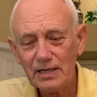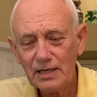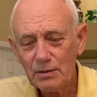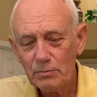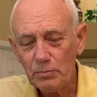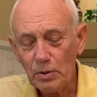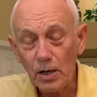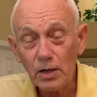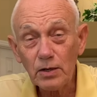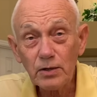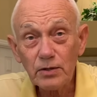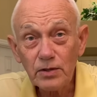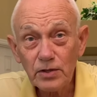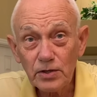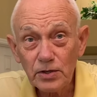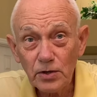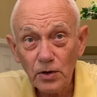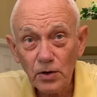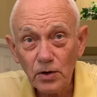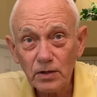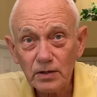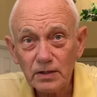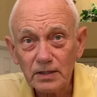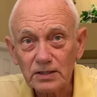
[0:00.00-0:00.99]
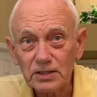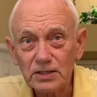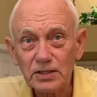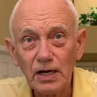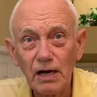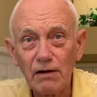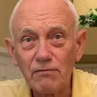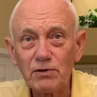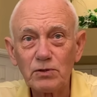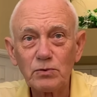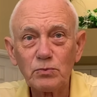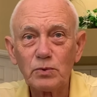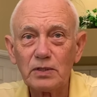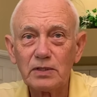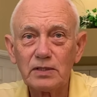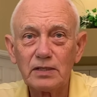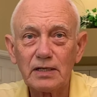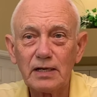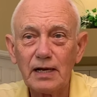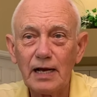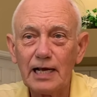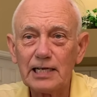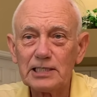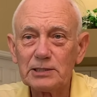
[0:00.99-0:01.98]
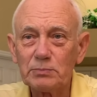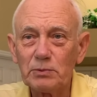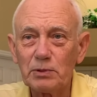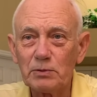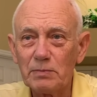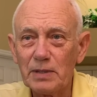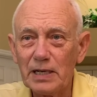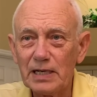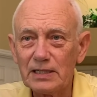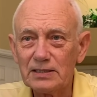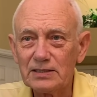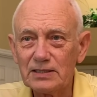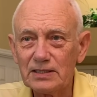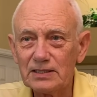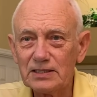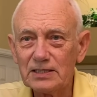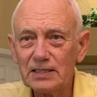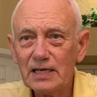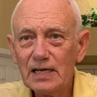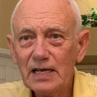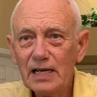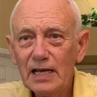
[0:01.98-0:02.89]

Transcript: part of the earth is covered with the gospel message.